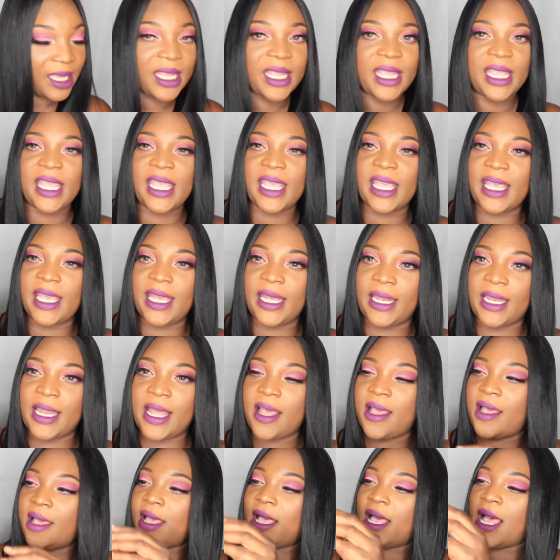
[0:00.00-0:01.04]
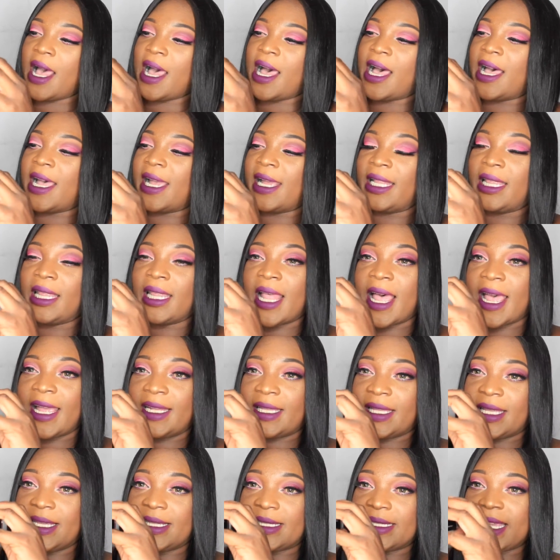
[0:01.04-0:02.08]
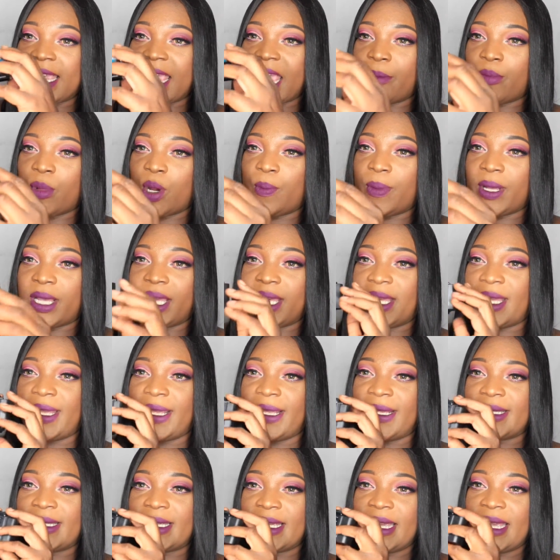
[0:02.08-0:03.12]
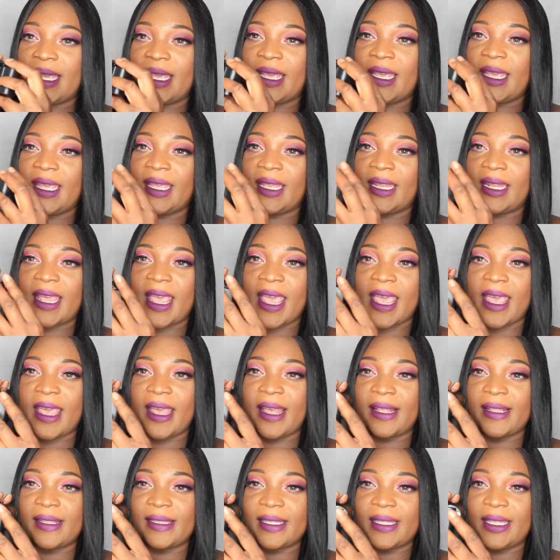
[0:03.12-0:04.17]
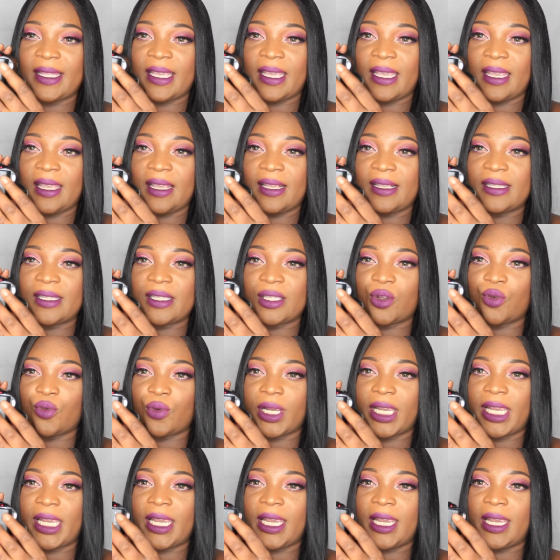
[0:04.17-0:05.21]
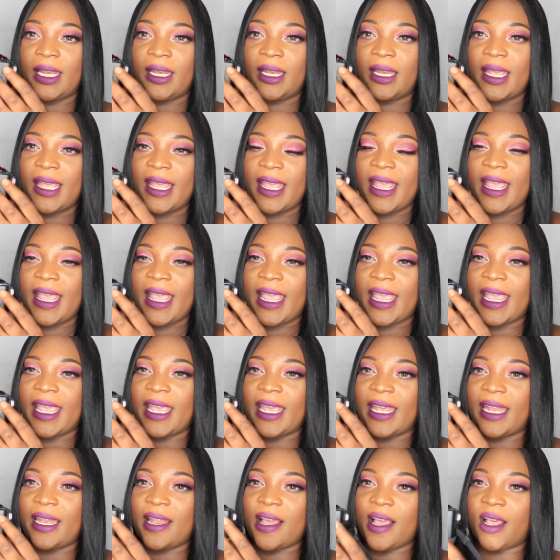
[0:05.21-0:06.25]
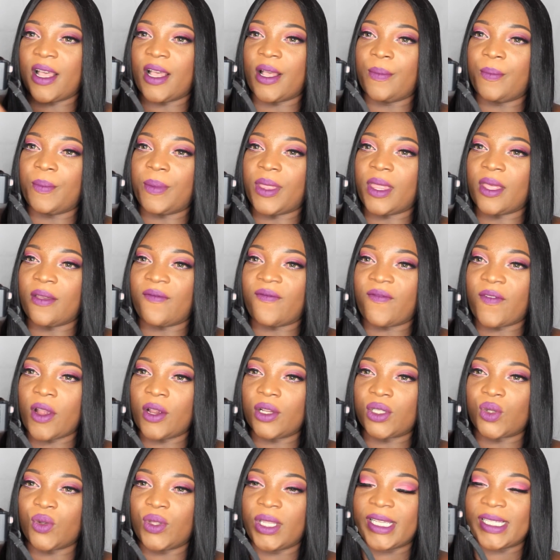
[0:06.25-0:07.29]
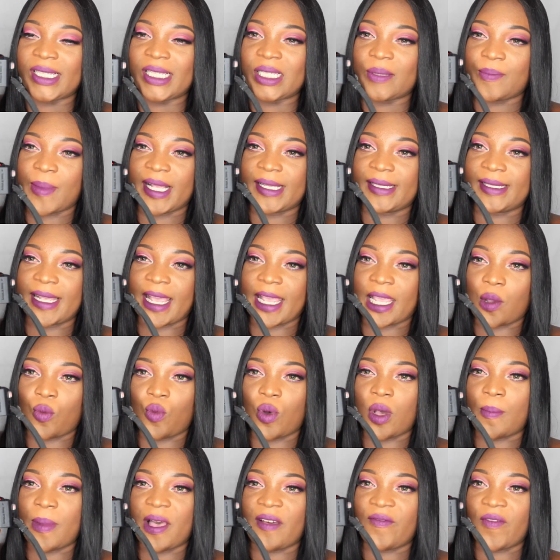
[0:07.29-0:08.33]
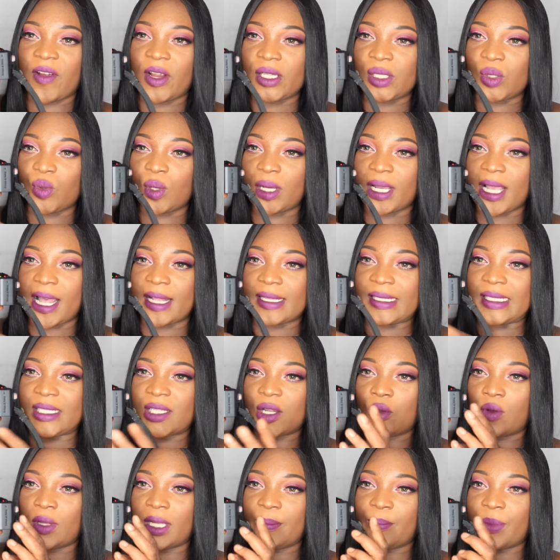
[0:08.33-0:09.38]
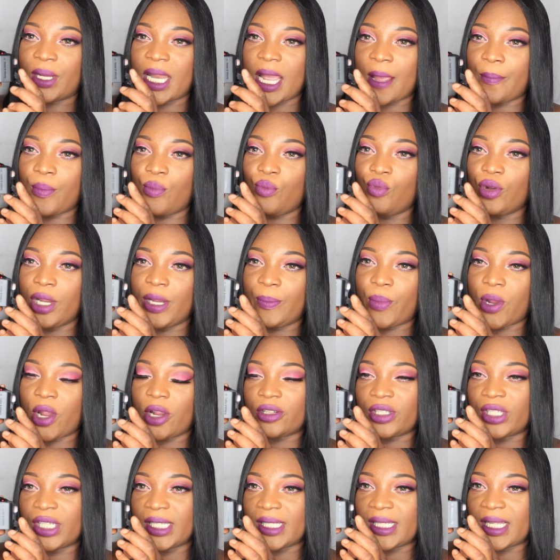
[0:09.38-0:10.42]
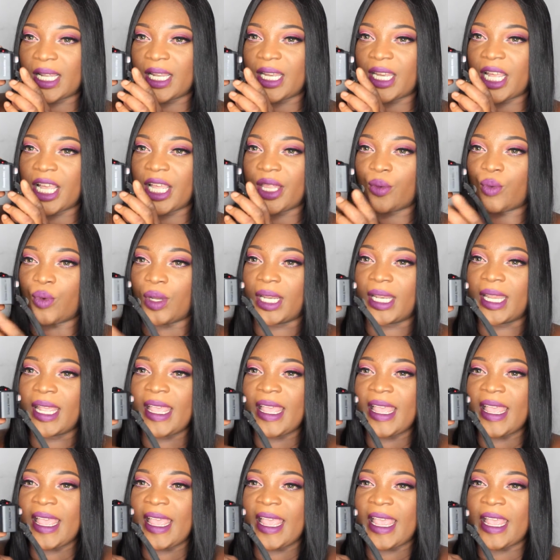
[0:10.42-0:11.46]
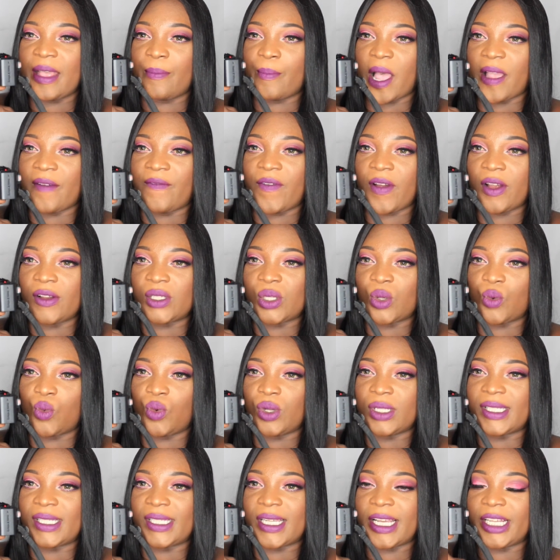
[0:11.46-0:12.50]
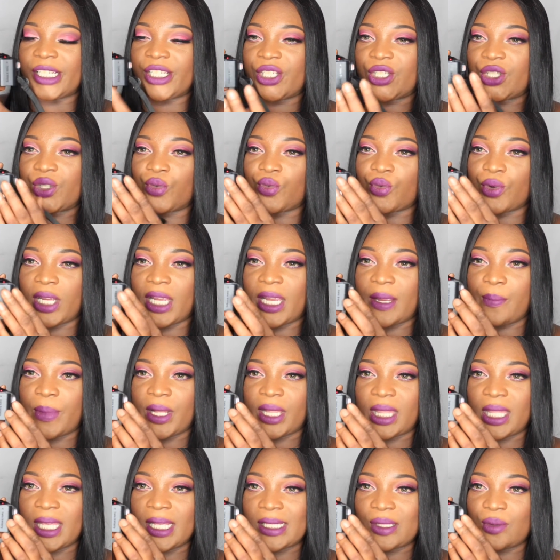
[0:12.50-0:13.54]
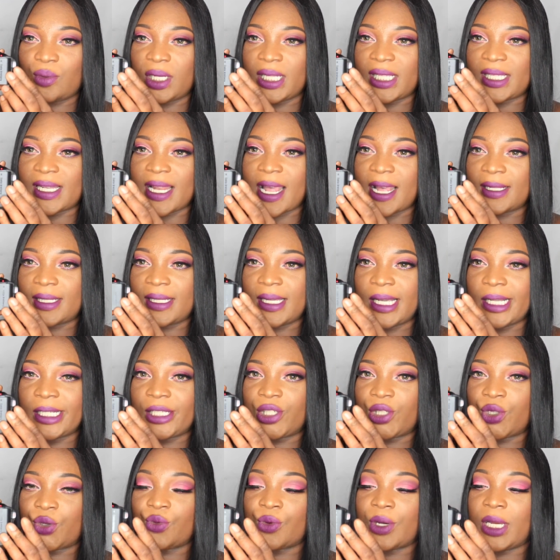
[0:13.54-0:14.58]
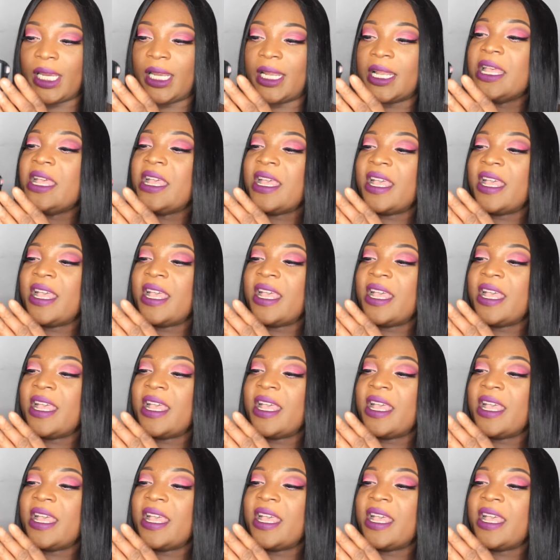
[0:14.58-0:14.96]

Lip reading: and I like this camera because it has the screen, and the first one, this is my second one. My first one got stolen, but I repurchased another one, and my first one was touch screen, but this one is not touch screen.